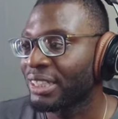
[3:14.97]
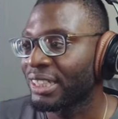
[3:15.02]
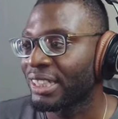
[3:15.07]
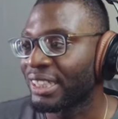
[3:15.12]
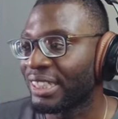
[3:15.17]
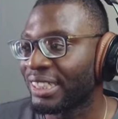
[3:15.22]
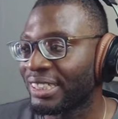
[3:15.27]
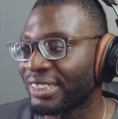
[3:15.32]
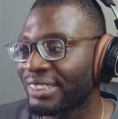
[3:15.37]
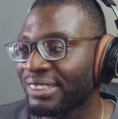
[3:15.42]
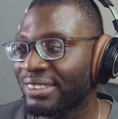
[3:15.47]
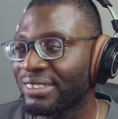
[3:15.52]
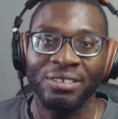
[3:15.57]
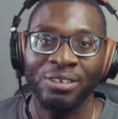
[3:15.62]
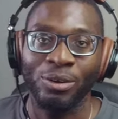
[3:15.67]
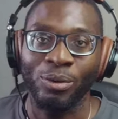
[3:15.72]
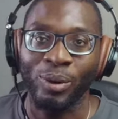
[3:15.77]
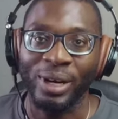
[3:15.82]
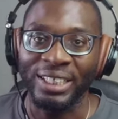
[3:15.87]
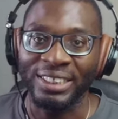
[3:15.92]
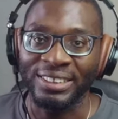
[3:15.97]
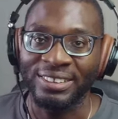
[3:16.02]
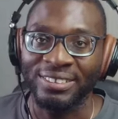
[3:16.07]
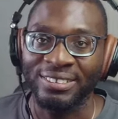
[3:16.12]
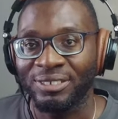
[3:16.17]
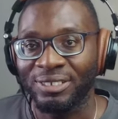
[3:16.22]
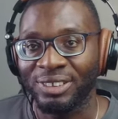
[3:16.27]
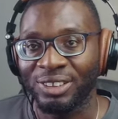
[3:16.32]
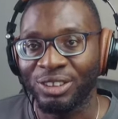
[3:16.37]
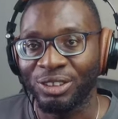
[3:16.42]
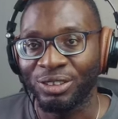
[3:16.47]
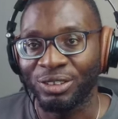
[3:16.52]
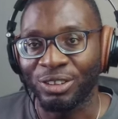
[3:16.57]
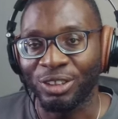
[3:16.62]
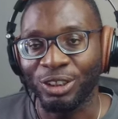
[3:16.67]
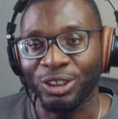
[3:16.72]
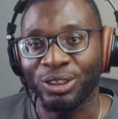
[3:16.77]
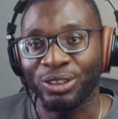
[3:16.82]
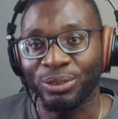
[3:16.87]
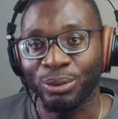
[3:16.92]
is quite
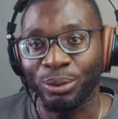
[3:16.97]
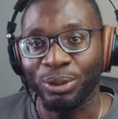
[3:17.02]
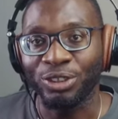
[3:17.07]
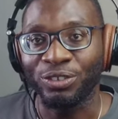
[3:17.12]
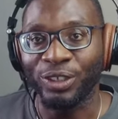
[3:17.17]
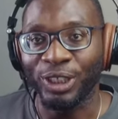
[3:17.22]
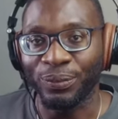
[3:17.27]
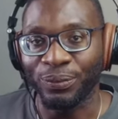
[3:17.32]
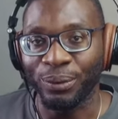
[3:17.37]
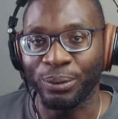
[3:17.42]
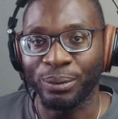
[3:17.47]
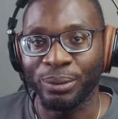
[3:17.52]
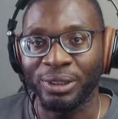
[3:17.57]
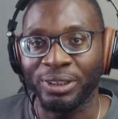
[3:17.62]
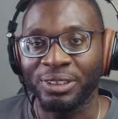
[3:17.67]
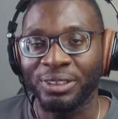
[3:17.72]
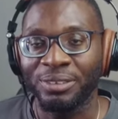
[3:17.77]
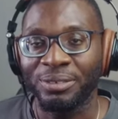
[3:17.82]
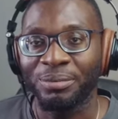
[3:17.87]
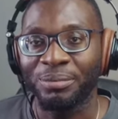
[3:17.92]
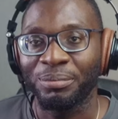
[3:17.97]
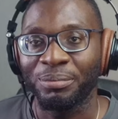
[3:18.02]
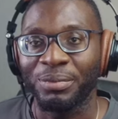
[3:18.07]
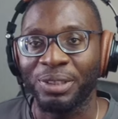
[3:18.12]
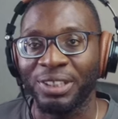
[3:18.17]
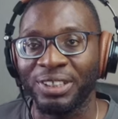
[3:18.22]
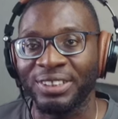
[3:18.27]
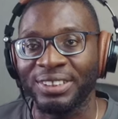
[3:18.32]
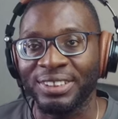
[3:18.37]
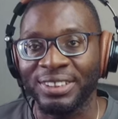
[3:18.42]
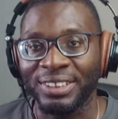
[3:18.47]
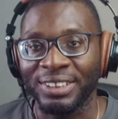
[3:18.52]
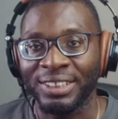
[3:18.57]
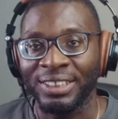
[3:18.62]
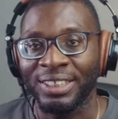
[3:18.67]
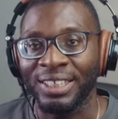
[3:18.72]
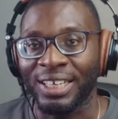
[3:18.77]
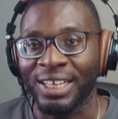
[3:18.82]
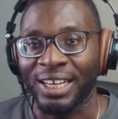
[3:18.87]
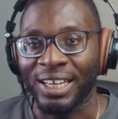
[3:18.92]
not so straightforward, because
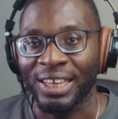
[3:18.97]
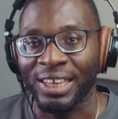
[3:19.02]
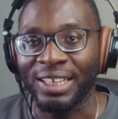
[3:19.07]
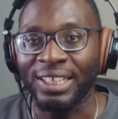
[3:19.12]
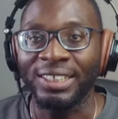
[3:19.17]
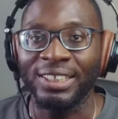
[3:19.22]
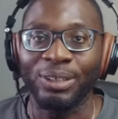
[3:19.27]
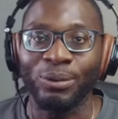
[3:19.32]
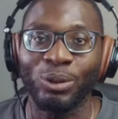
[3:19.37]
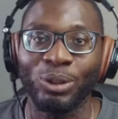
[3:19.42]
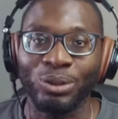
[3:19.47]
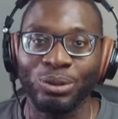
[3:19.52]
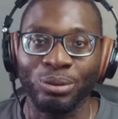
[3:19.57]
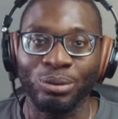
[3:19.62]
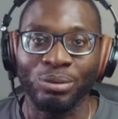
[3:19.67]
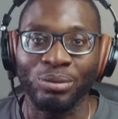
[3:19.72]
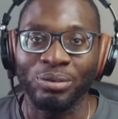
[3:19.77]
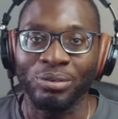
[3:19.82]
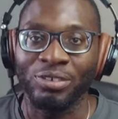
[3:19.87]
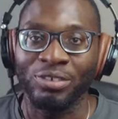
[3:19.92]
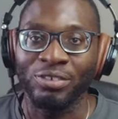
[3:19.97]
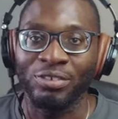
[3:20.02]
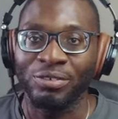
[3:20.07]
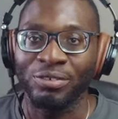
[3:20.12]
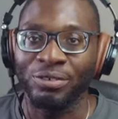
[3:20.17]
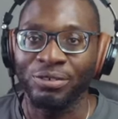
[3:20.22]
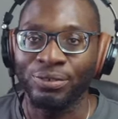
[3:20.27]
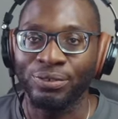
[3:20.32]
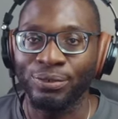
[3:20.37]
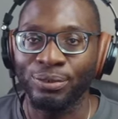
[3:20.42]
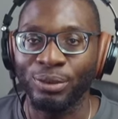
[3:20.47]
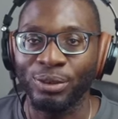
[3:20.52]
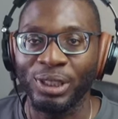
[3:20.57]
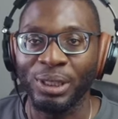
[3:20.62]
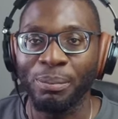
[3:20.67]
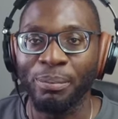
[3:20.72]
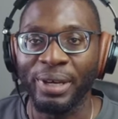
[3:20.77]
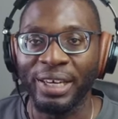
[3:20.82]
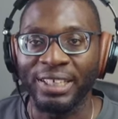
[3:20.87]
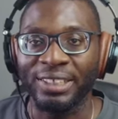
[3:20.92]
I think they want to truly
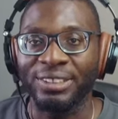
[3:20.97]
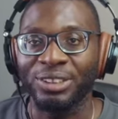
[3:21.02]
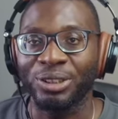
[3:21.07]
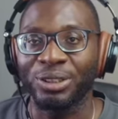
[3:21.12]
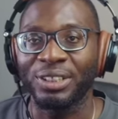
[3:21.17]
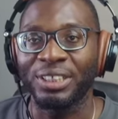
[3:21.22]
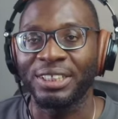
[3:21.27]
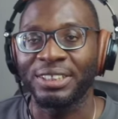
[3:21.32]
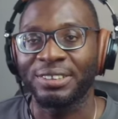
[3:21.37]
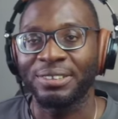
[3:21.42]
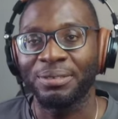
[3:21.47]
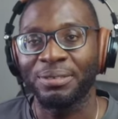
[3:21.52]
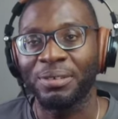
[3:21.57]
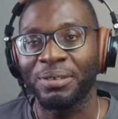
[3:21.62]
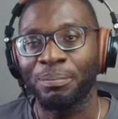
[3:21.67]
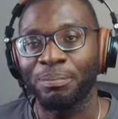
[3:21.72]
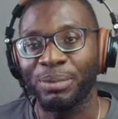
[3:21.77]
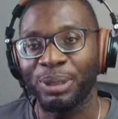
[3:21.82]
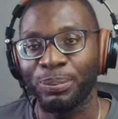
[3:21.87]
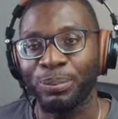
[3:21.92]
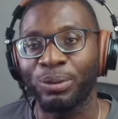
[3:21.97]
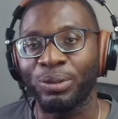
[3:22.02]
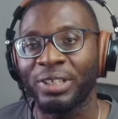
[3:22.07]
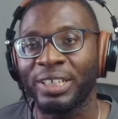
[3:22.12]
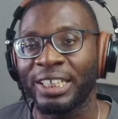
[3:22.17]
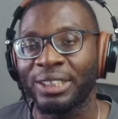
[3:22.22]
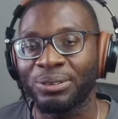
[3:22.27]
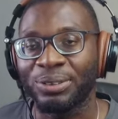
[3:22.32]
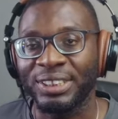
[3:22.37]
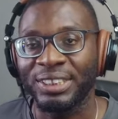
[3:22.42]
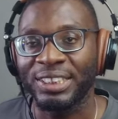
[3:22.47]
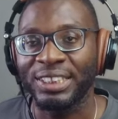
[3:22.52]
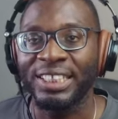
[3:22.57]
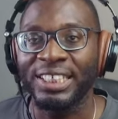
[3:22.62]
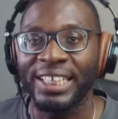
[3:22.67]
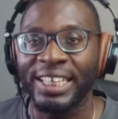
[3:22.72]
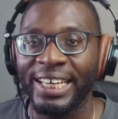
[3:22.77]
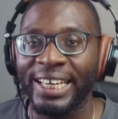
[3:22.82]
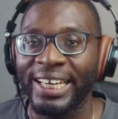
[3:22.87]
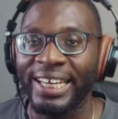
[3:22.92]
make sure that people get to see
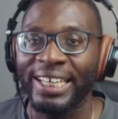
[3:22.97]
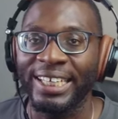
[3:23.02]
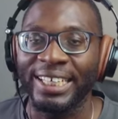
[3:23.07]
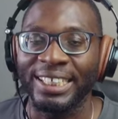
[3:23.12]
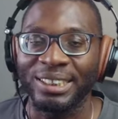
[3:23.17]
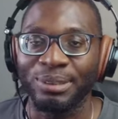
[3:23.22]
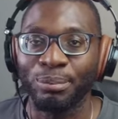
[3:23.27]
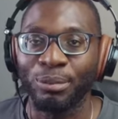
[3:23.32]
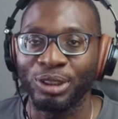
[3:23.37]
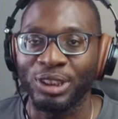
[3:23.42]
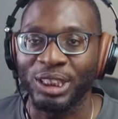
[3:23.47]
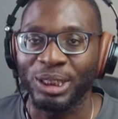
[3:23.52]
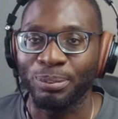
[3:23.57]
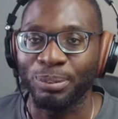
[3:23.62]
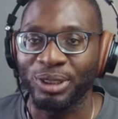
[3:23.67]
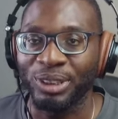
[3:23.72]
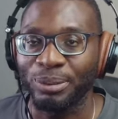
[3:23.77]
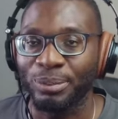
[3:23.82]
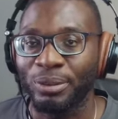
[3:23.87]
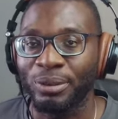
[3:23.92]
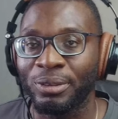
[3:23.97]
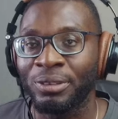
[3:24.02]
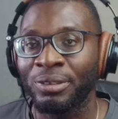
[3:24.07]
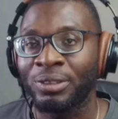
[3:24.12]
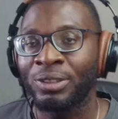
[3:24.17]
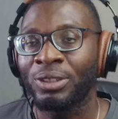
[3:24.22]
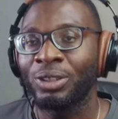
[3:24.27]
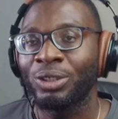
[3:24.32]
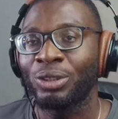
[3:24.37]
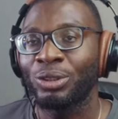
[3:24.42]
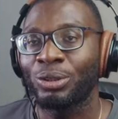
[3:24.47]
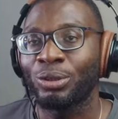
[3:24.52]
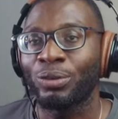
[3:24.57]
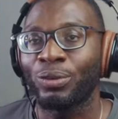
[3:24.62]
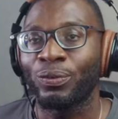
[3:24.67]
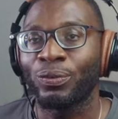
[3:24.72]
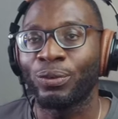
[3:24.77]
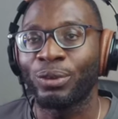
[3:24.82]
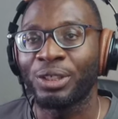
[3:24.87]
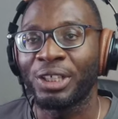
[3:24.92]
the A I as much as possible. So
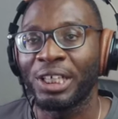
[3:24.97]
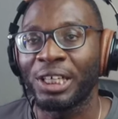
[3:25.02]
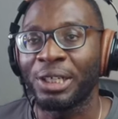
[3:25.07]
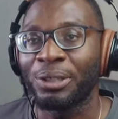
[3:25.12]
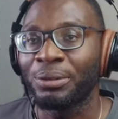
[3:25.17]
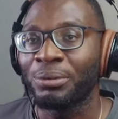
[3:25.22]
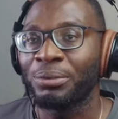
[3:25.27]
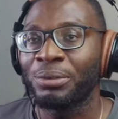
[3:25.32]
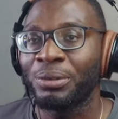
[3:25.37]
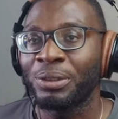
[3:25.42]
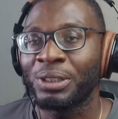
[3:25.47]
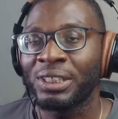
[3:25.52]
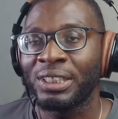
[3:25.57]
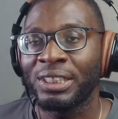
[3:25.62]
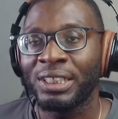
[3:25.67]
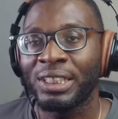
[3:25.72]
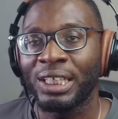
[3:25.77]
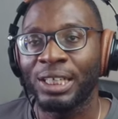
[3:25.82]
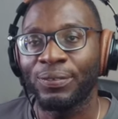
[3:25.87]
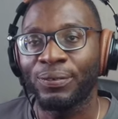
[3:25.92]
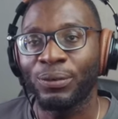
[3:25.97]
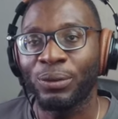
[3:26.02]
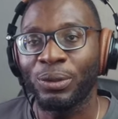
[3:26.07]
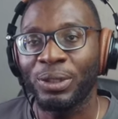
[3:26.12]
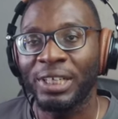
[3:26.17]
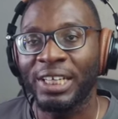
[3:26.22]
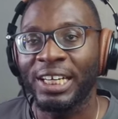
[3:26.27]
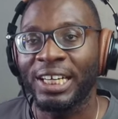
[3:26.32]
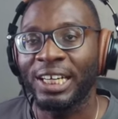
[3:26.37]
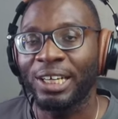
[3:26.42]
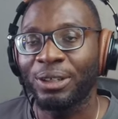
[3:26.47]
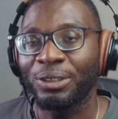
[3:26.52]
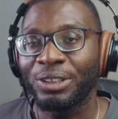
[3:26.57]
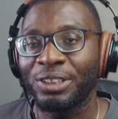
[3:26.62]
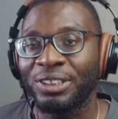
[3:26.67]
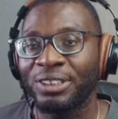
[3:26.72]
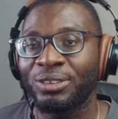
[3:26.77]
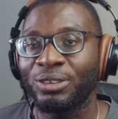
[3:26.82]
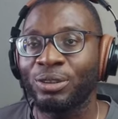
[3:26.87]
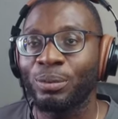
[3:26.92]
for now, they've only allowed it
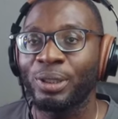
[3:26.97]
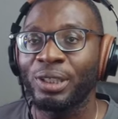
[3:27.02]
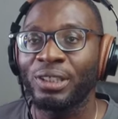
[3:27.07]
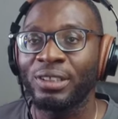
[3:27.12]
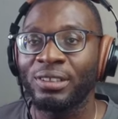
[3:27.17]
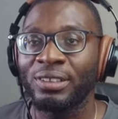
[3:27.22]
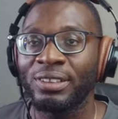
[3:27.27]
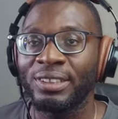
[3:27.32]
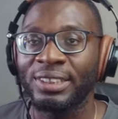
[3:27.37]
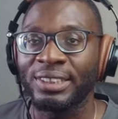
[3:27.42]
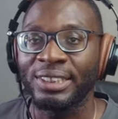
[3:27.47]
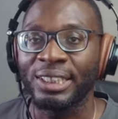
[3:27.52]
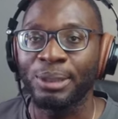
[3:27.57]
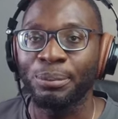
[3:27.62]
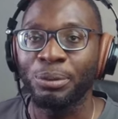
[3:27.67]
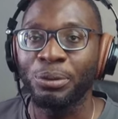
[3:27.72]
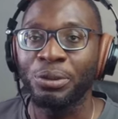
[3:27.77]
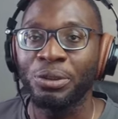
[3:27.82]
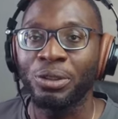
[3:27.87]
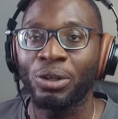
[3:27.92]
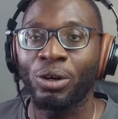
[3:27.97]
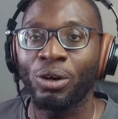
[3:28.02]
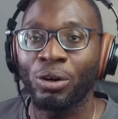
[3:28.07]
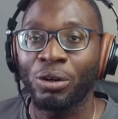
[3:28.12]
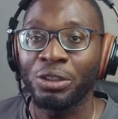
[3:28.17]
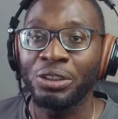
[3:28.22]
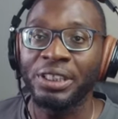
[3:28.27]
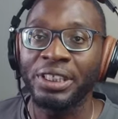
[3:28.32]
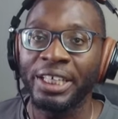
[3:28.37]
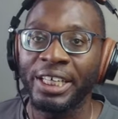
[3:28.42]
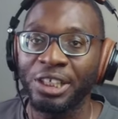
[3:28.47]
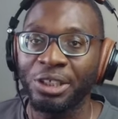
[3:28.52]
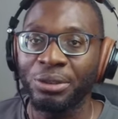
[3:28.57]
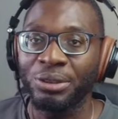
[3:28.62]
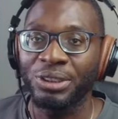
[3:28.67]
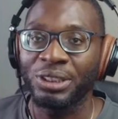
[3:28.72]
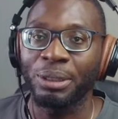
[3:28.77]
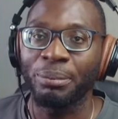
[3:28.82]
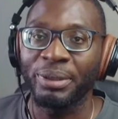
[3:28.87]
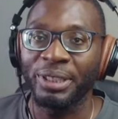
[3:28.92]
to be disabled on a
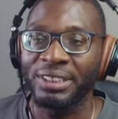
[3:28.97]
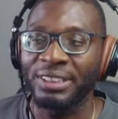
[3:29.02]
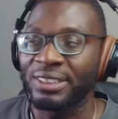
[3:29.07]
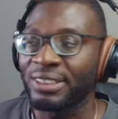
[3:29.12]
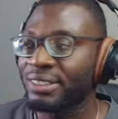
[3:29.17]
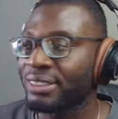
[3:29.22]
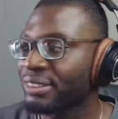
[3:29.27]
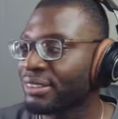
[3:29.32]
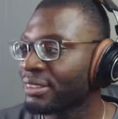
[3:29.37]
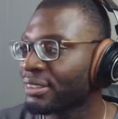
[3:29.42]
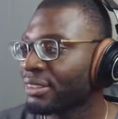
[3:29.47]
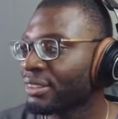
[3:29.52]
user basis.